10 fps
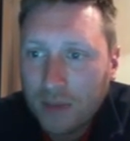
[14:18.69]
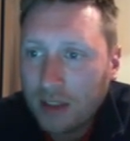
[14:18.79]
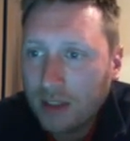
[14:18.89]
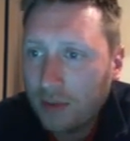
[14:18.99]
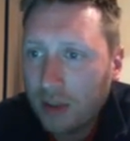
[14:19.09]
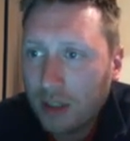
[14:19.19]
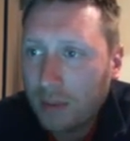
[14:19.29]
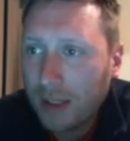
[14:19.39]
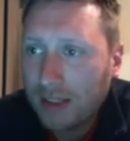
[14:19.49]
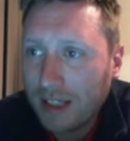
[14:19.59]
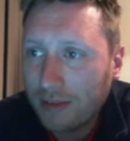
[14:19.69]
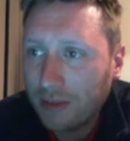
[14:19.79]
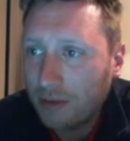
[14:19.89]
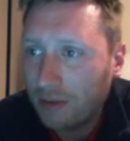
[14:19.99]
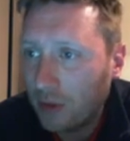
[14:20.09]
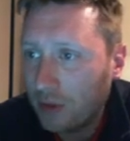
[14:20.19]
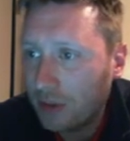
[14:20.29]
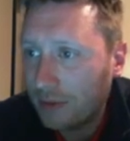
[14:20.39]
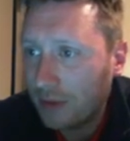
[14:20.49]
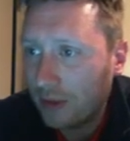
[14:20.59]
Let's have a look at the best 11. I forgot to
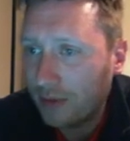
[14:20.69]
have a look